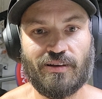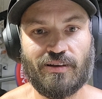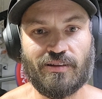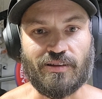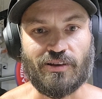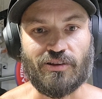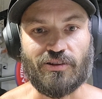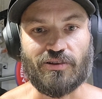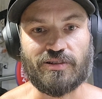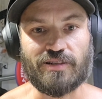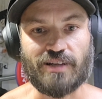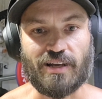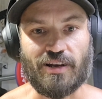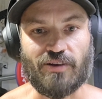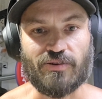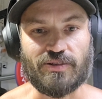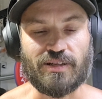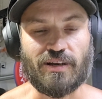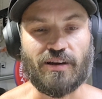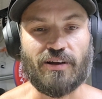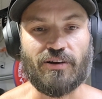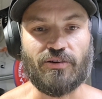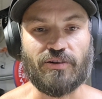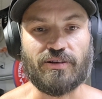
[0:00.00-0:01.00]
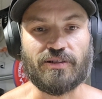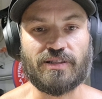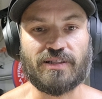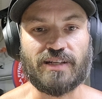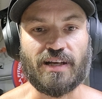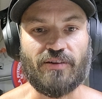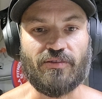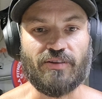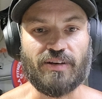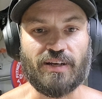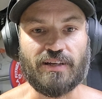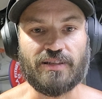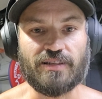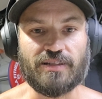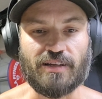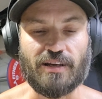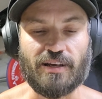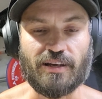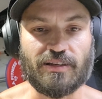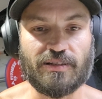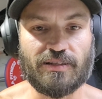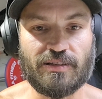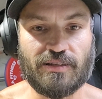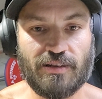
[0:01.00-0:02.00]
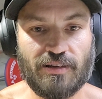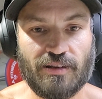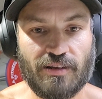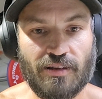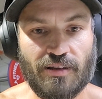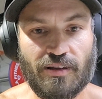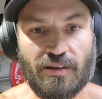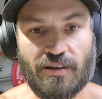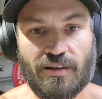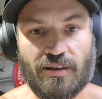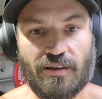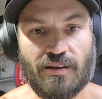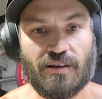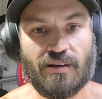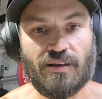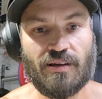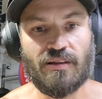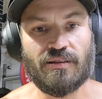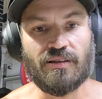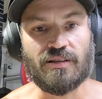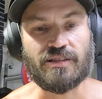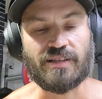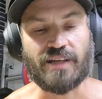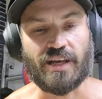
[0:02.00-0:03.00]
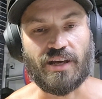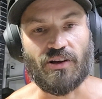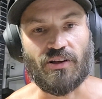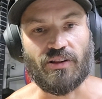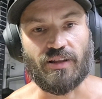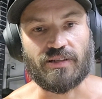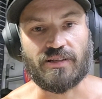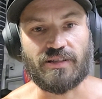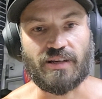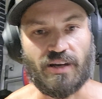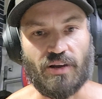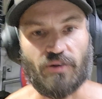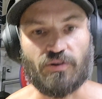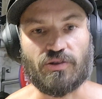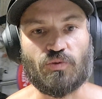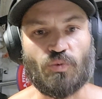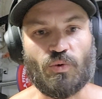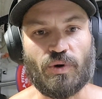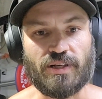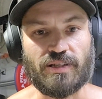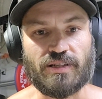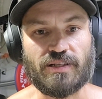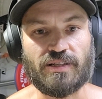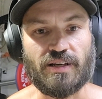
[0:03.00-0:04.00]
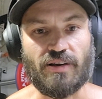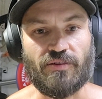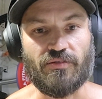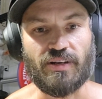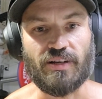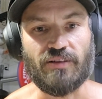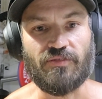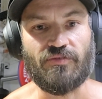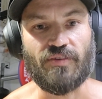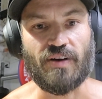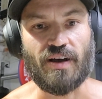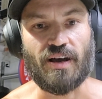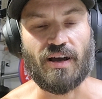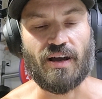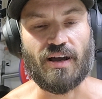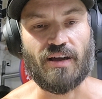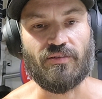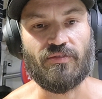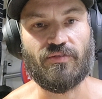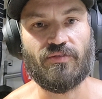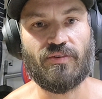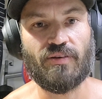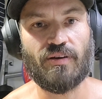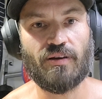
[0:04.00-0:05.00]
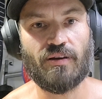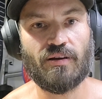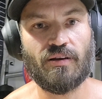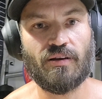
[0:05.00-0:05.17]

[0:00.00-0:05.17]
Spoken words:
The other said I was 176. The scale that said I was 175